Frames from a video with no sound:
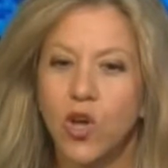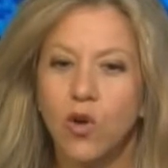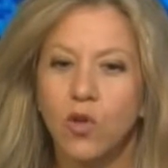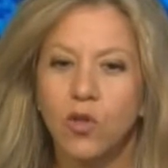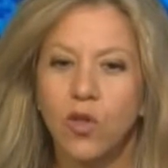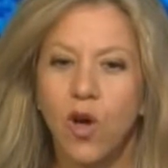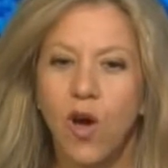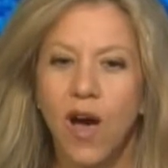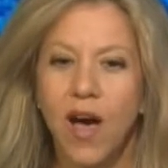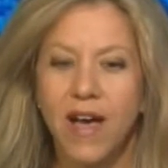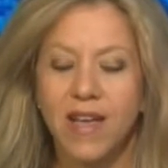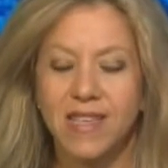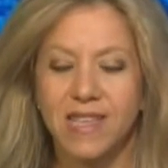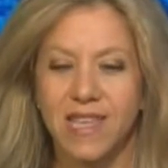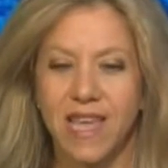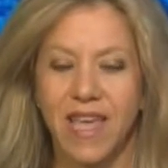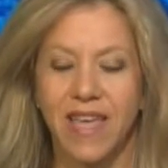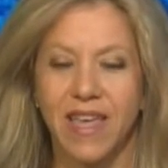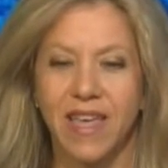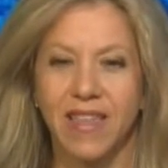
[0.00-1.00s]
no law
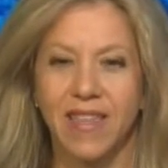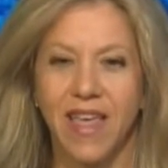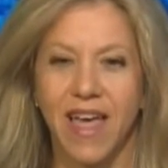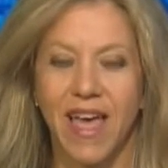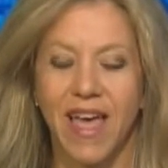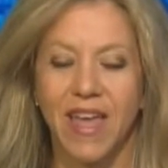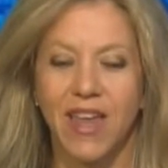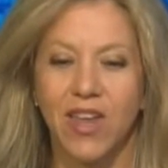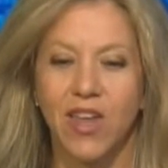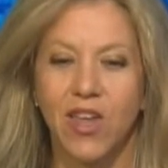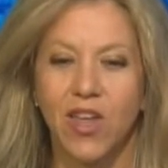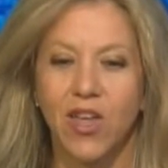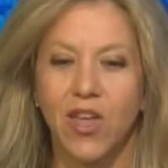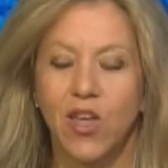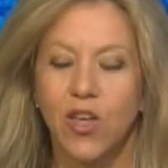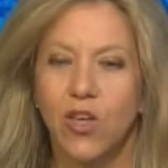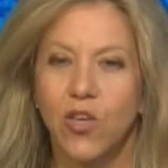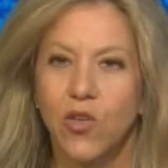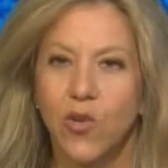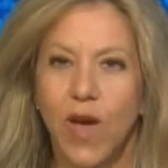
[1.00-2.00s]
saying that
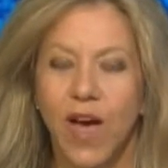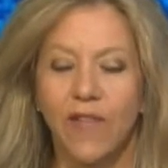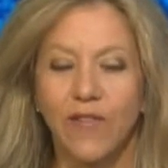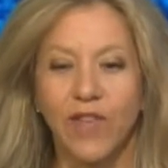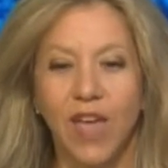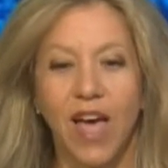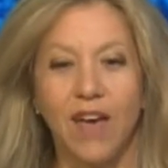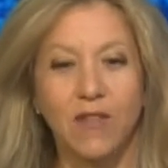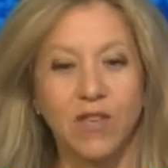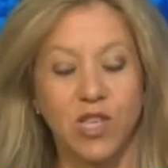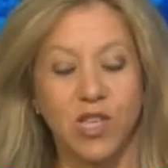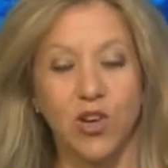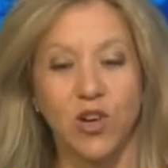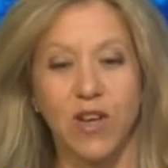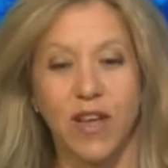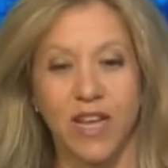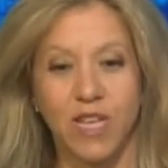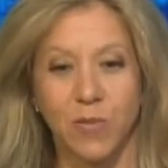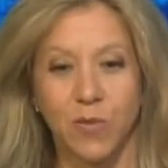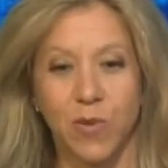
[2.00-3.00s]
you have to have a
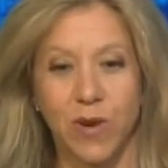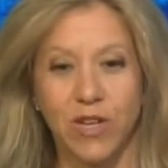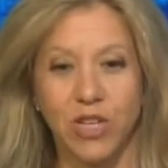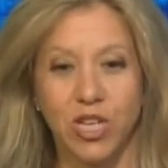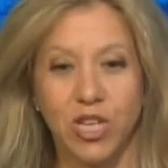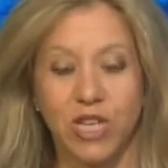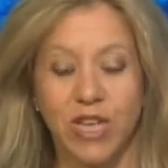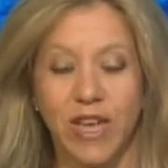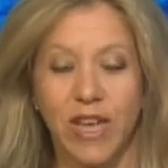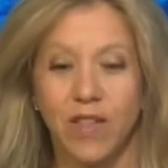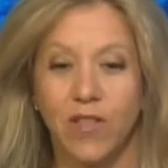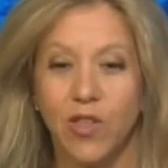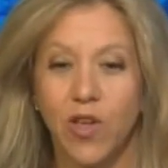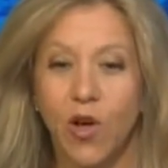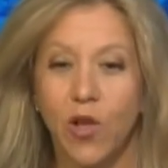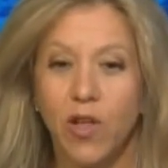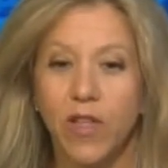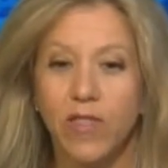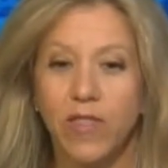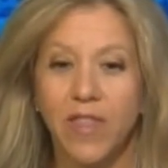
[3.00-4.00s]
certain expiration date.
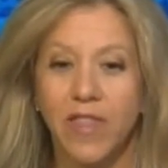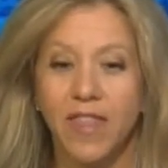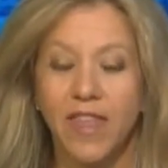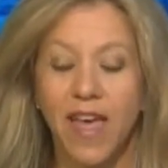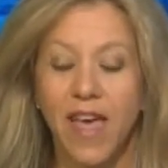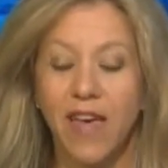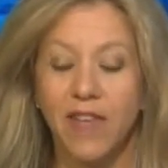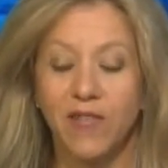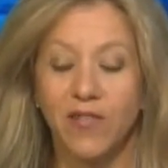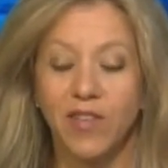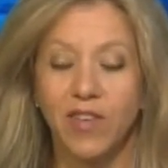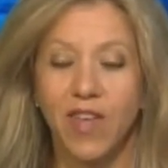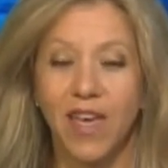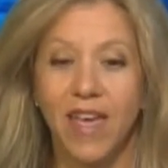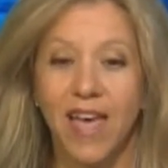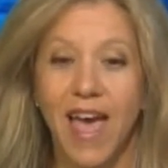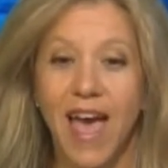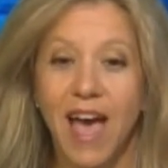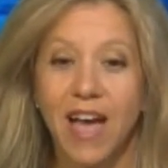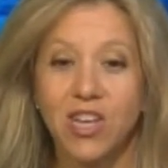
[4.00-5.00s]
The only thing the
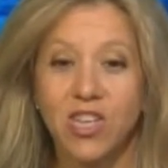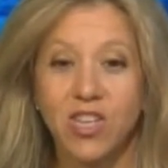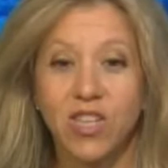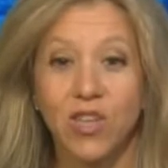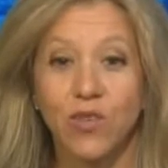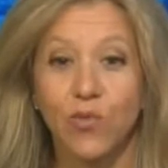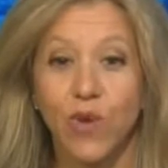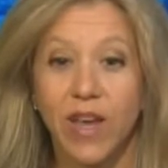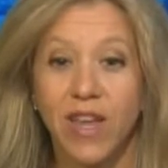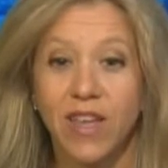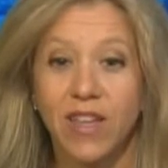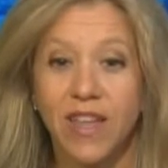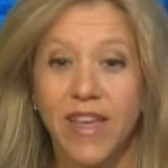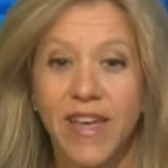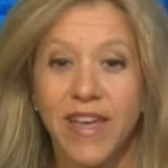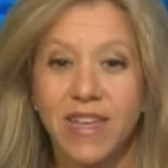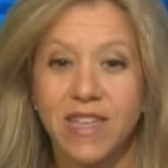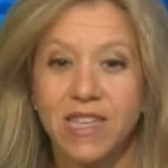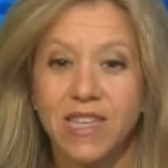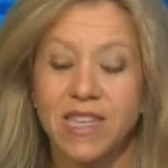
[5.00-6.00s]
FDA actually
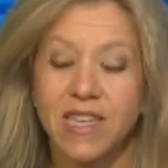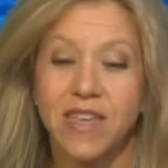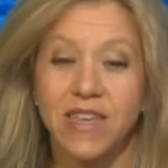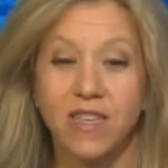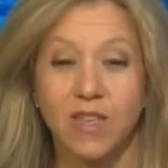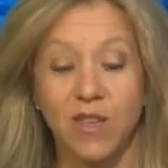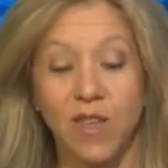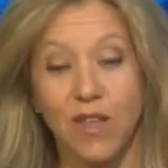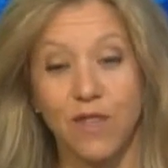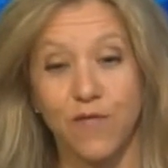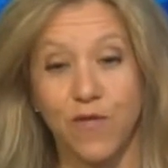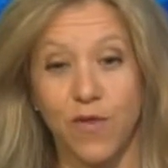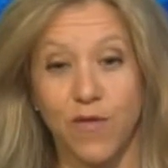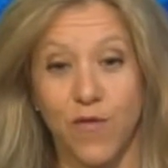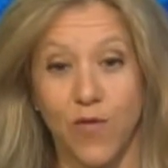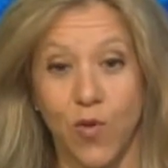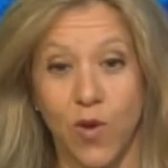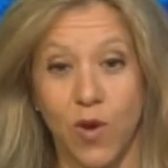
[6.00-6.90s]
regulates is infant